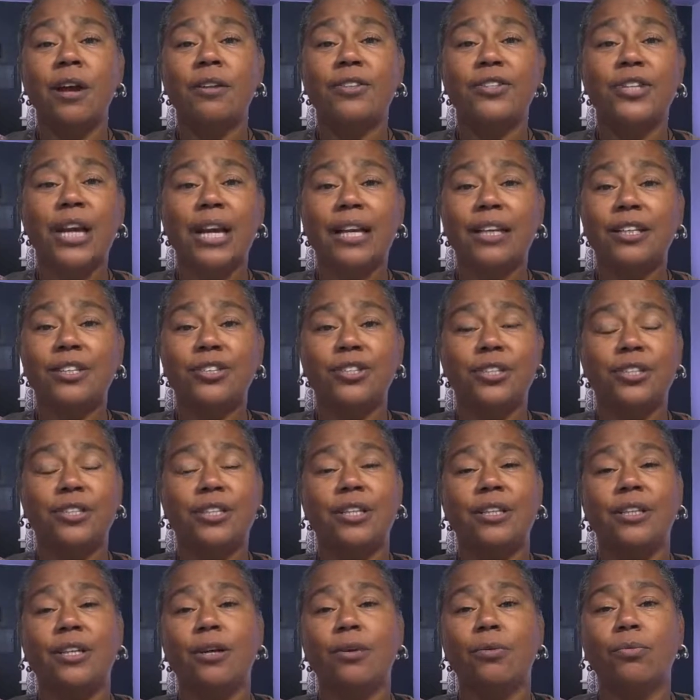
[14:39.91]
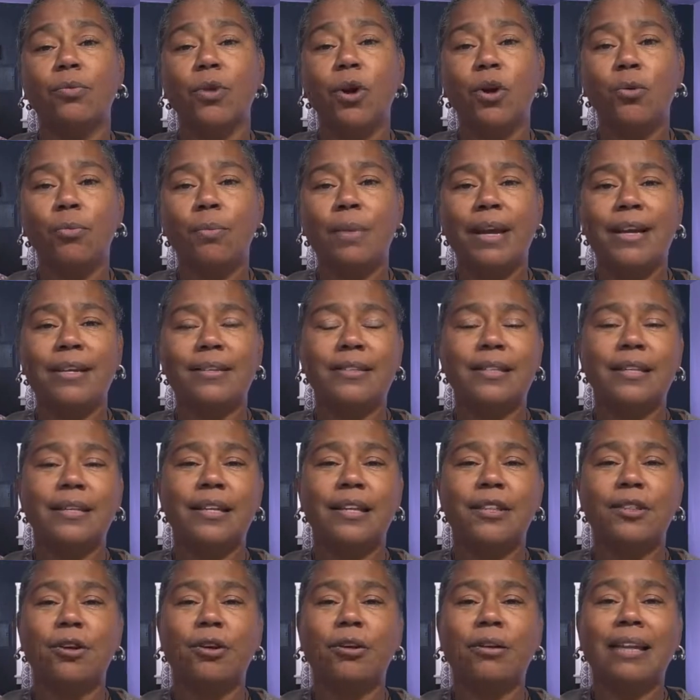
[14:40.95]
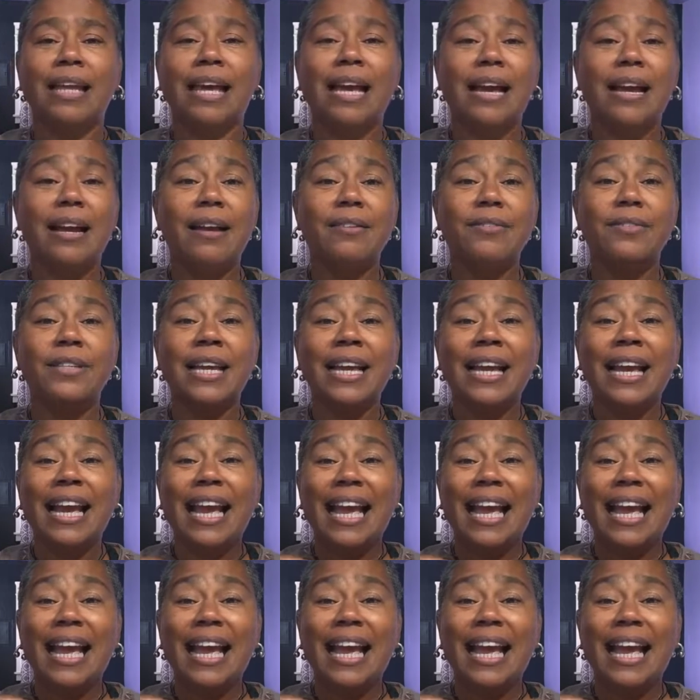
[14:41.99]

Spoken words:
challenges in their romance and in their lives.